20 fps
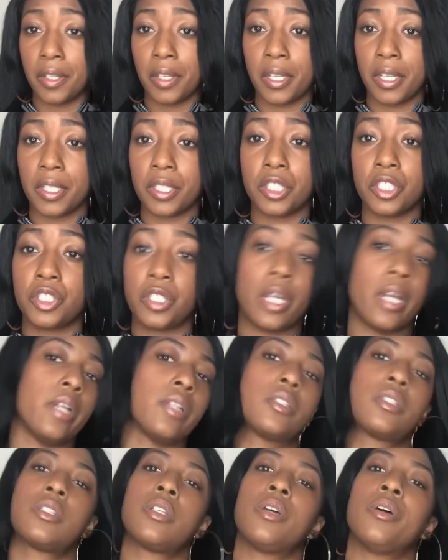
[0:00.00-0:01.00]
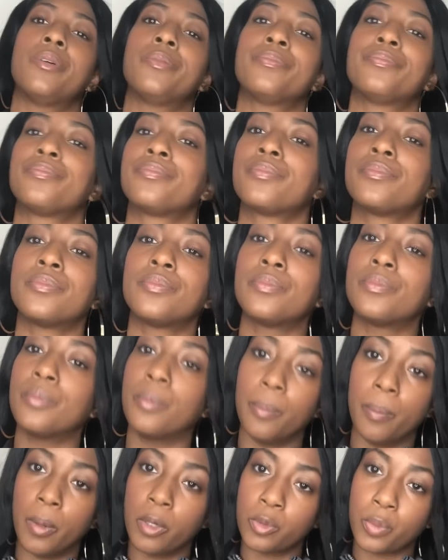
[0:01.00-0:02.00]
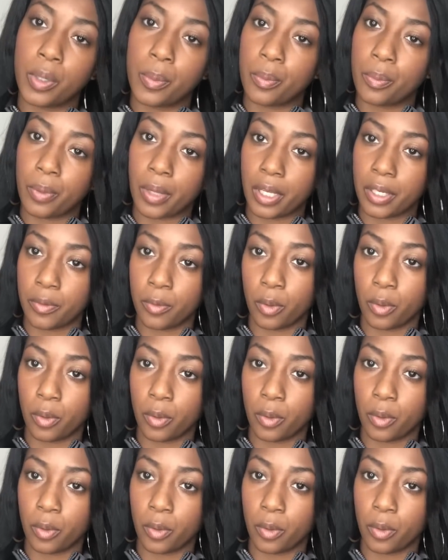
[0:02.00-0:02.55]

they get the shot, so most people probably